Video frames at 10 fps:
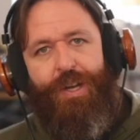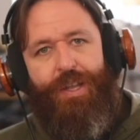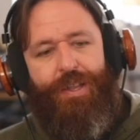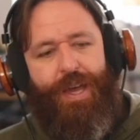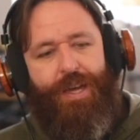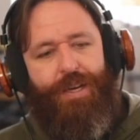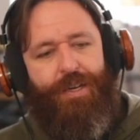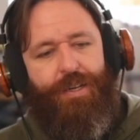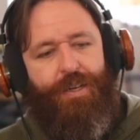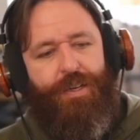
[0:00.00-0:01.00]

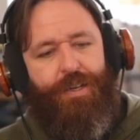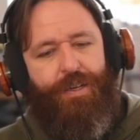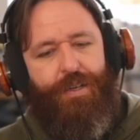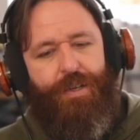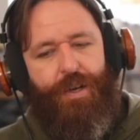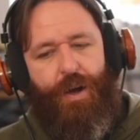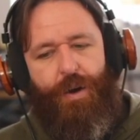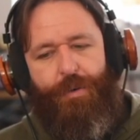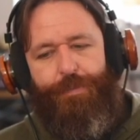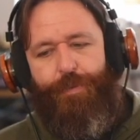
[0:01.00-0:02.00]
They
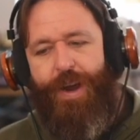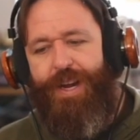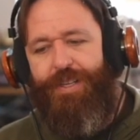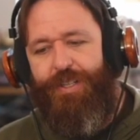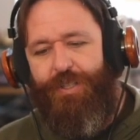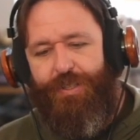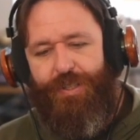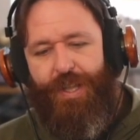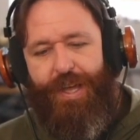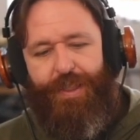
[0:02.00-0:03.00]
are afraid to
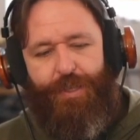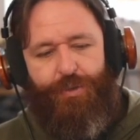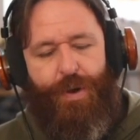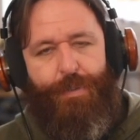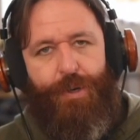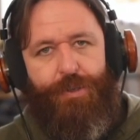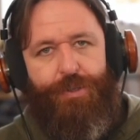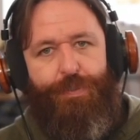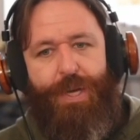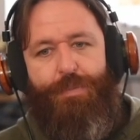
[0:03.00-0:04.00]
just let the
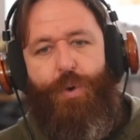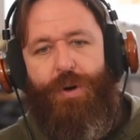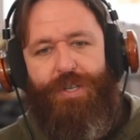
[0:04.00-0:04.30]
drummers be more